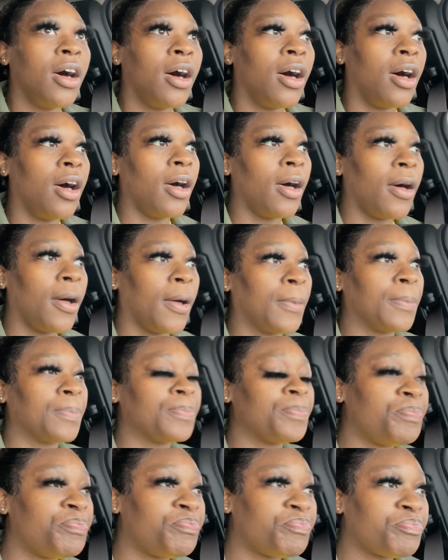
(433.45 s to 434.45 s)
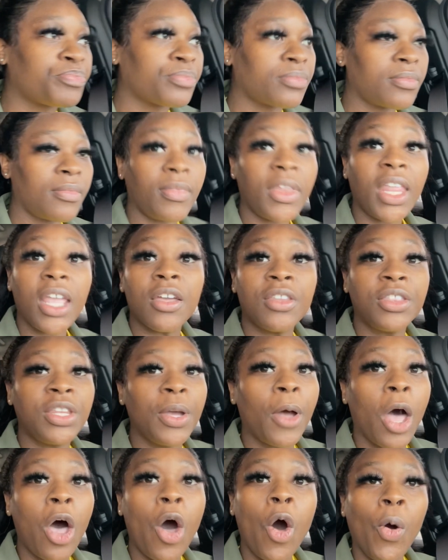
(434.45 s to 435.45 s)

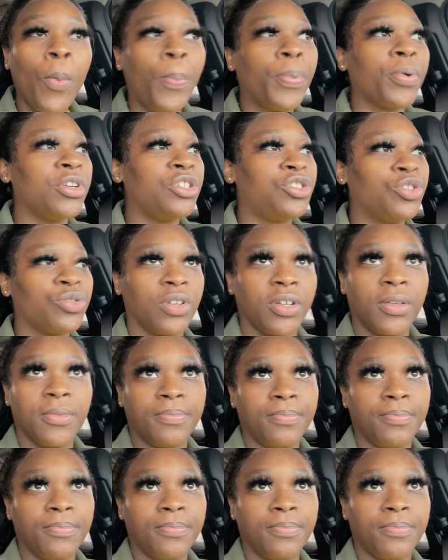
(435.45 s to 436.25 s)
the whole pre-trip.